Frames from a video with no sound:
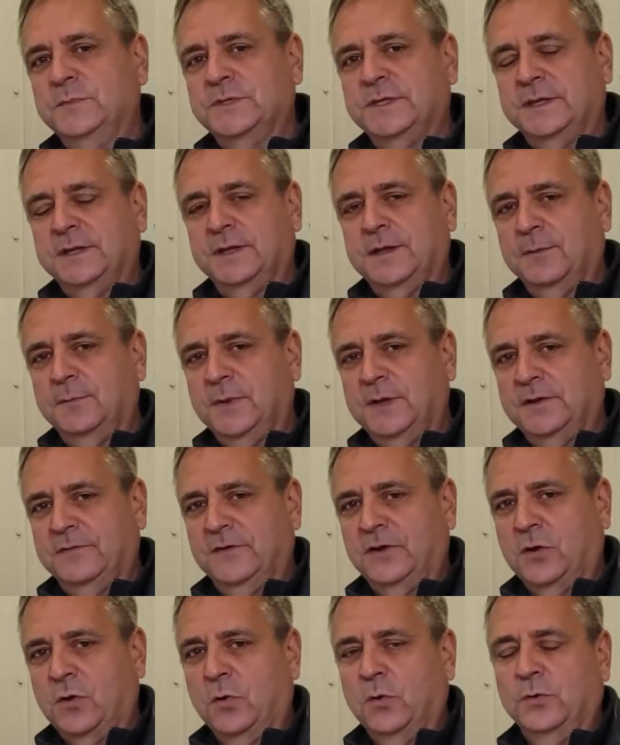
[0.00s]
a bit of
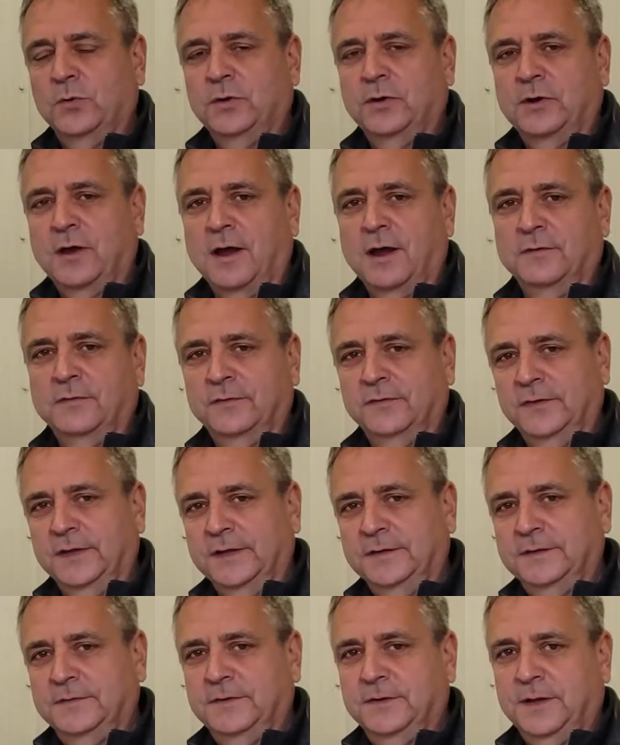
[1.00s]
an odor off of
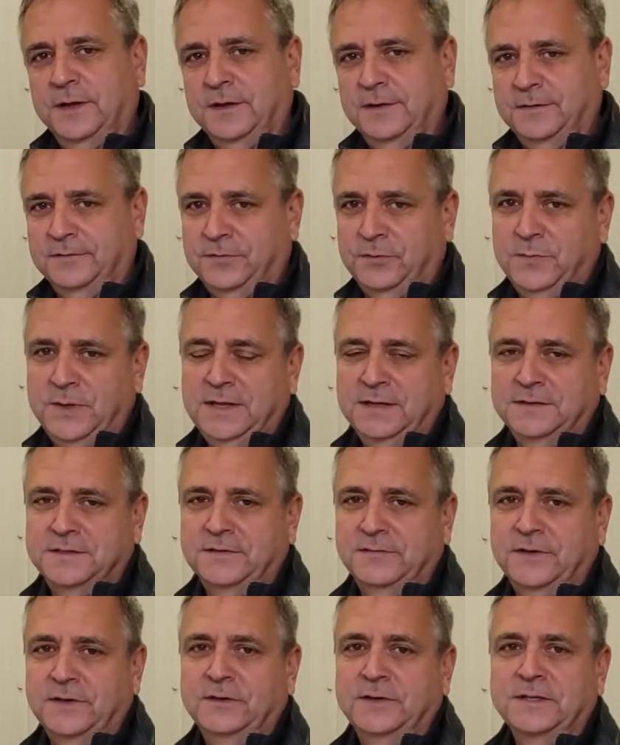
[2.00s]
it. For me, it's a
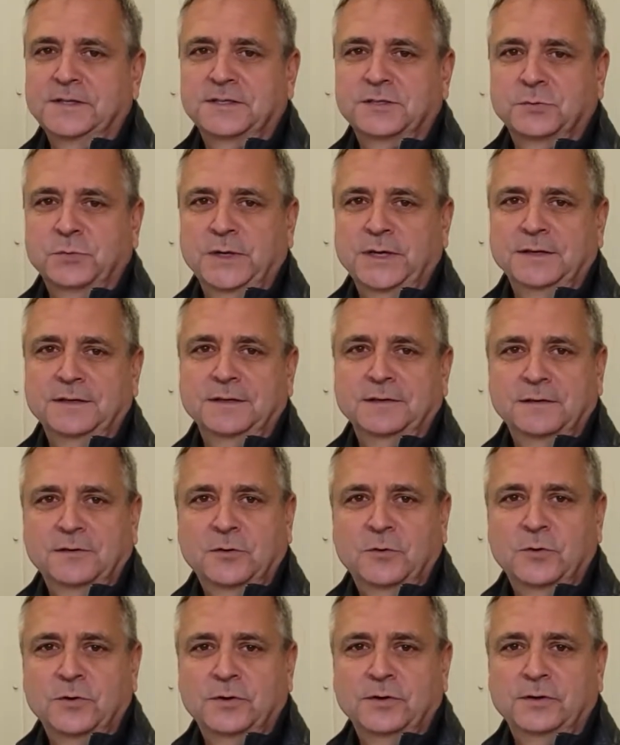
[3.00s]
very sweet
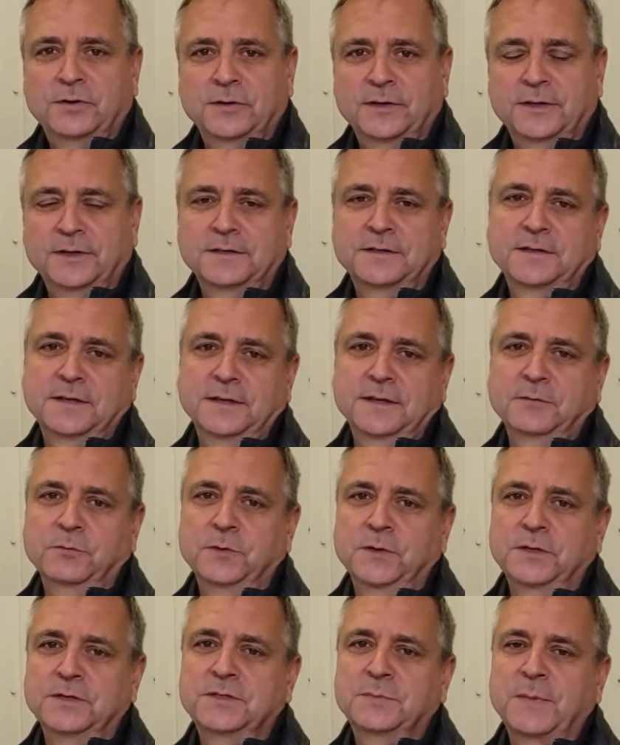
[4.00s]
odor. It
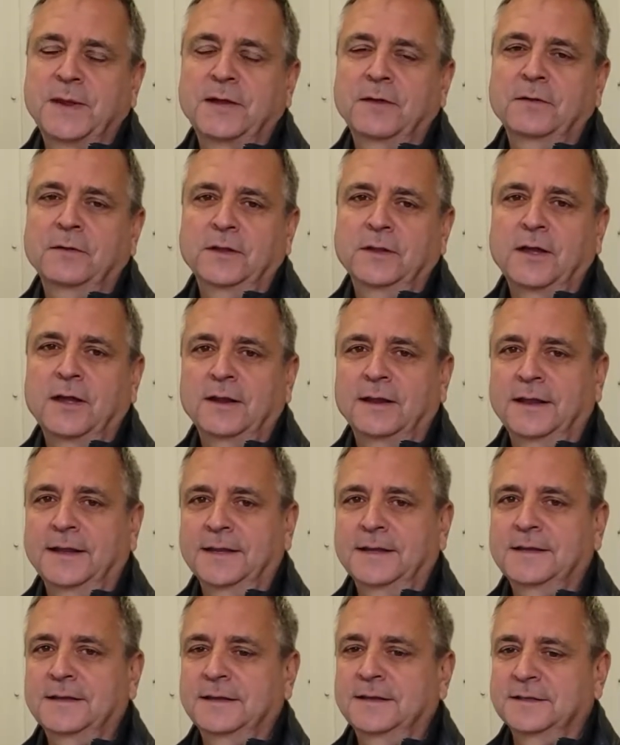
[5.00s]
would smell a lot
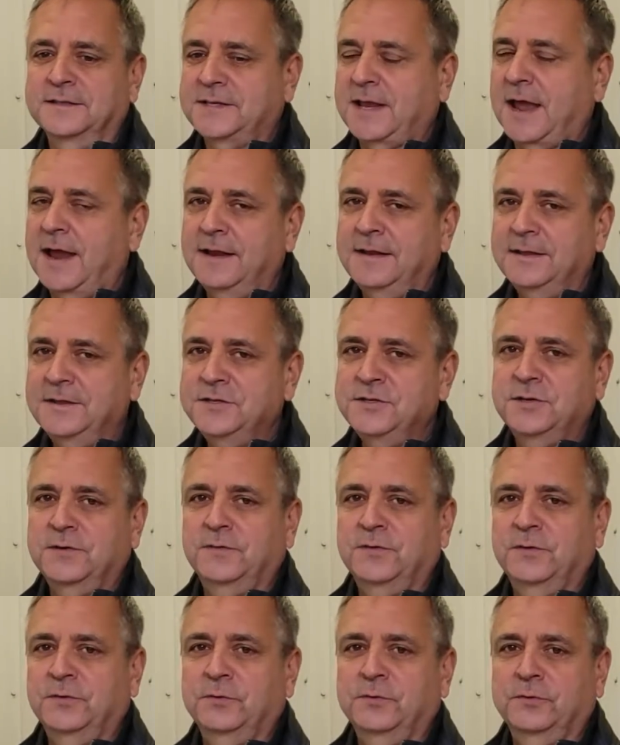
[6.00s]
like silage
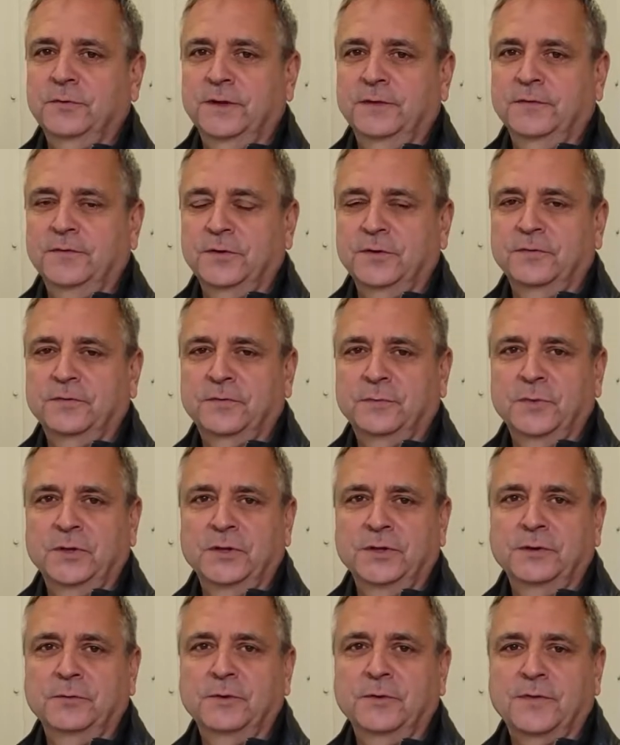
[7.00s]
if you're
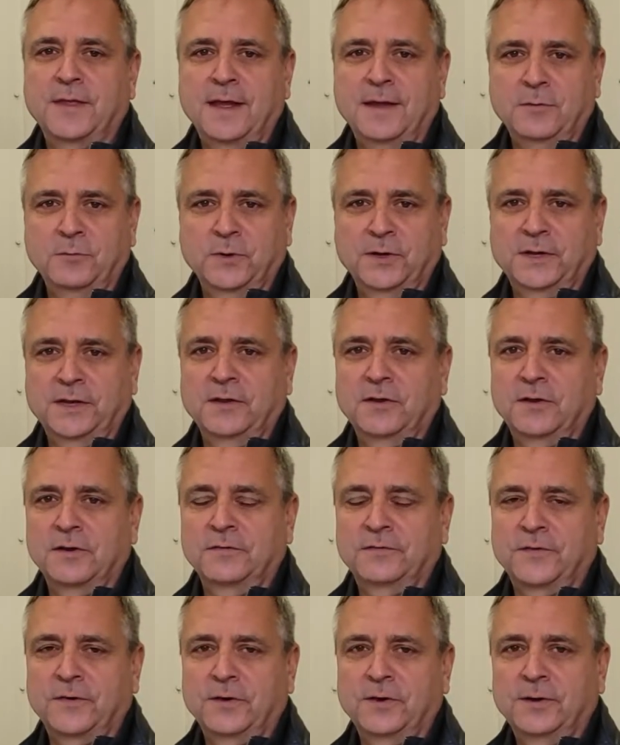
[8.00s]
familiar with that, working on a
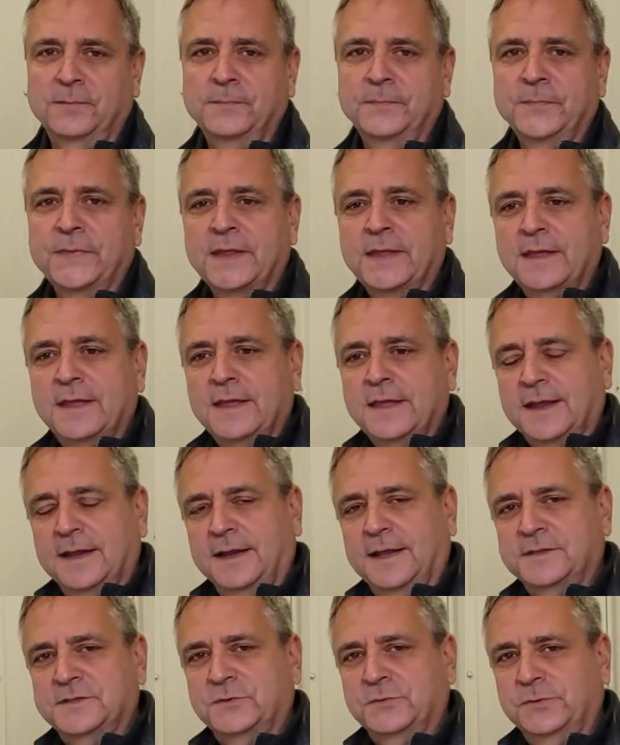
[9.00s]
farm. It
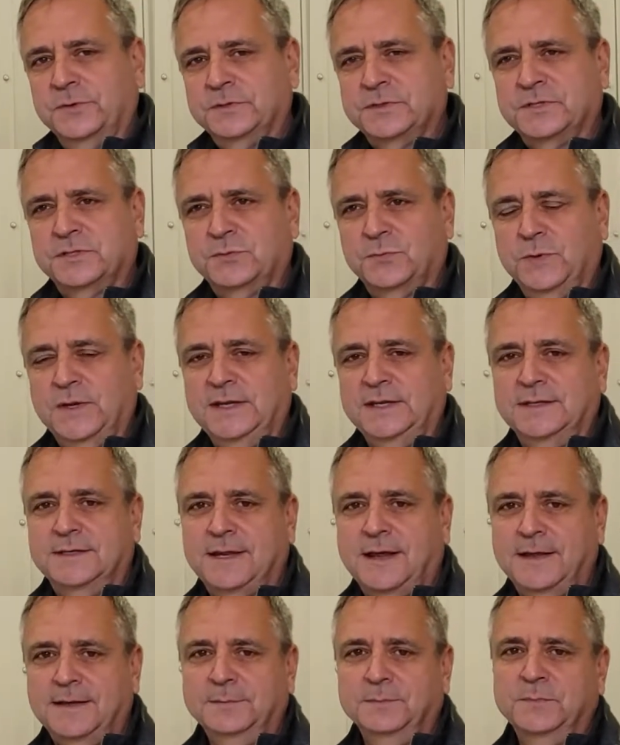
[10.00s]
has a real sweet
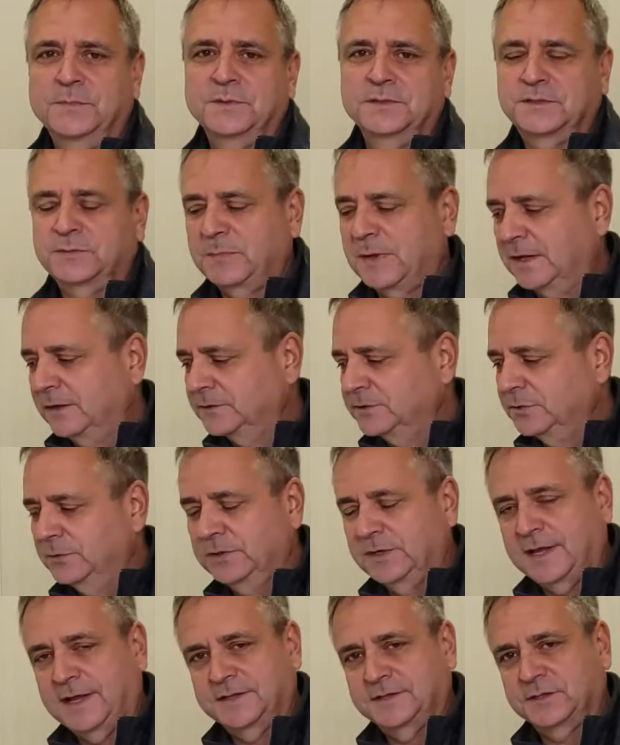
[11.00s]
type smell to
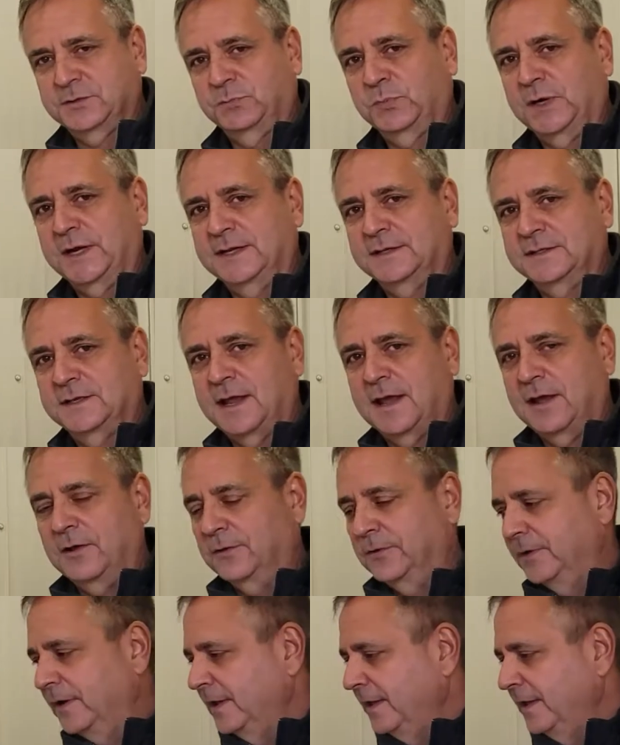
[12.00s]
it as it breaks down.